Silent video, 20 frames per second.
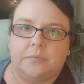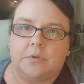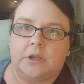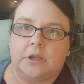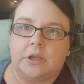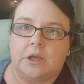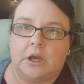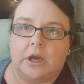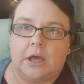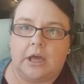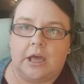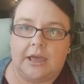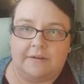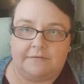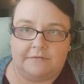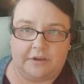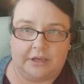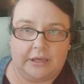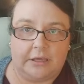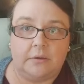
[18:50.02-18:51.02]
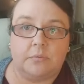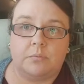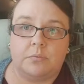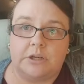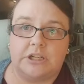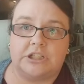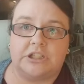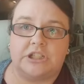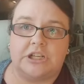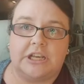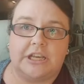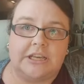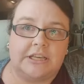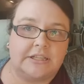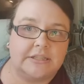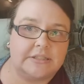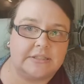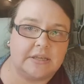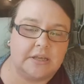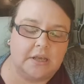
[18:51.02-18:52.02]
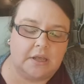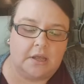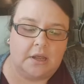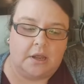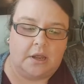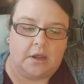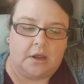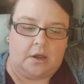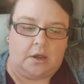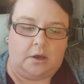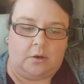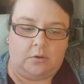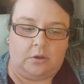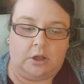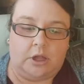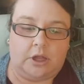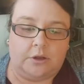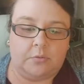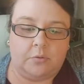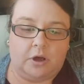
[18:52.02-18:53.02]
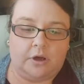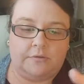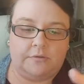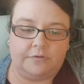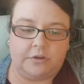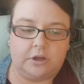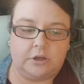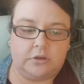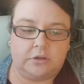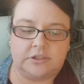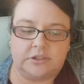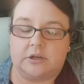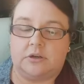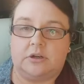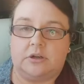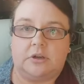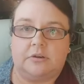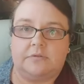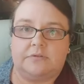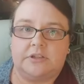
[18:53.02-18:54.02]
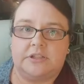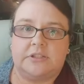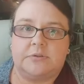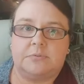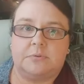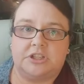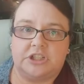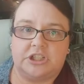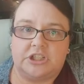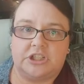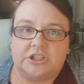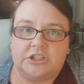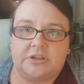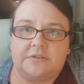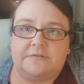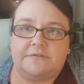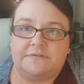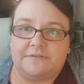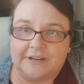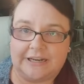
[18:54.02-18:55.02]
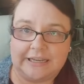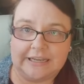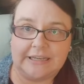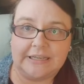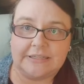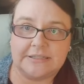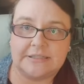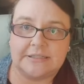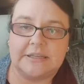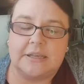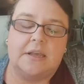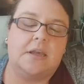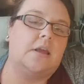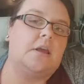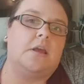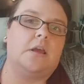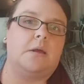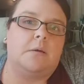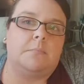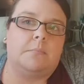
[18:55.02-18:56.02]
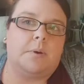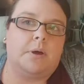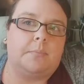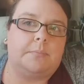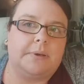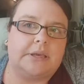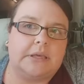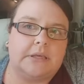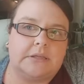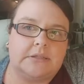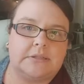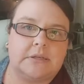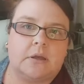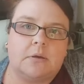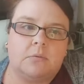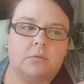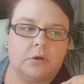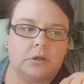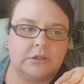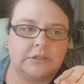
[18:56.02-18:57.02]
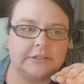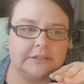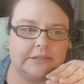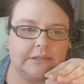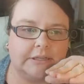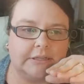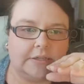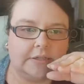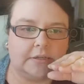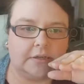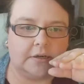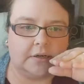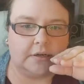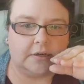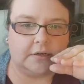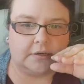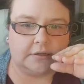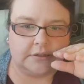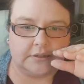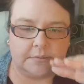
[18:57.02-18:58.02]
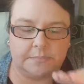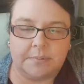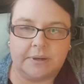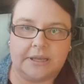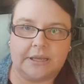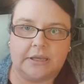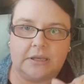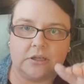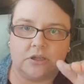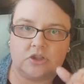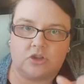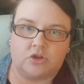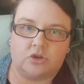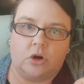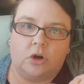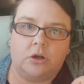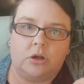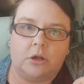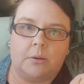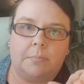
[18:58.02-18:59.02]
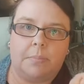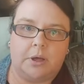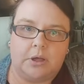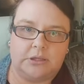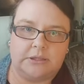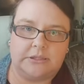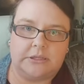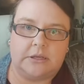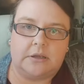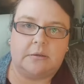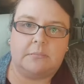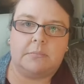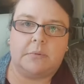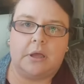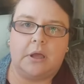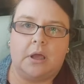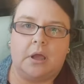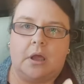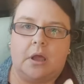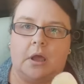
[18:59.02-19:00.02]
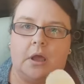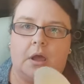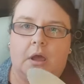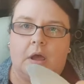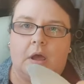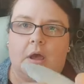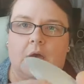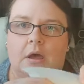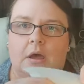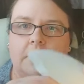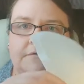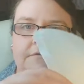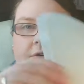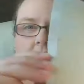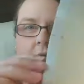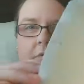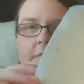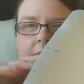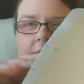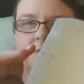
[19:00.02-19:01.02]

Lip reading: your heavy, which is like what I've used on the others, which is your fleece. But because I want it to be a stronger bottom, I've gone